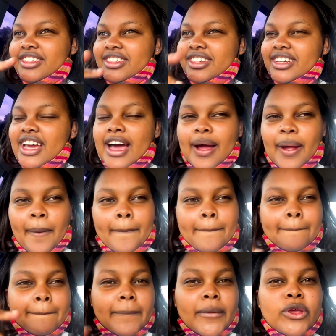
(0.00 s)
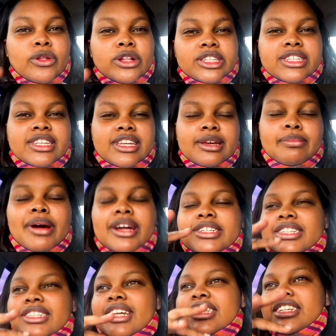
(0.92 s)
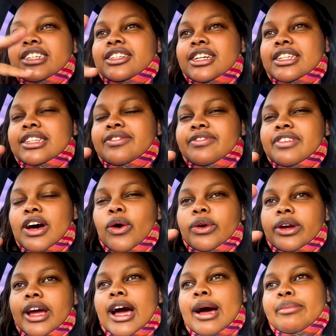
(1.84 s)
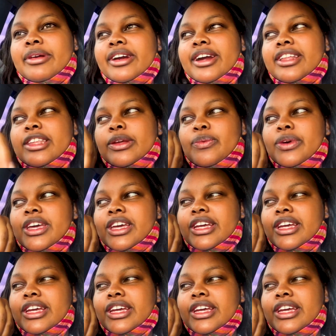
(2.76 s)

Yeah, you'll see. But it doesn't transfer on camera the way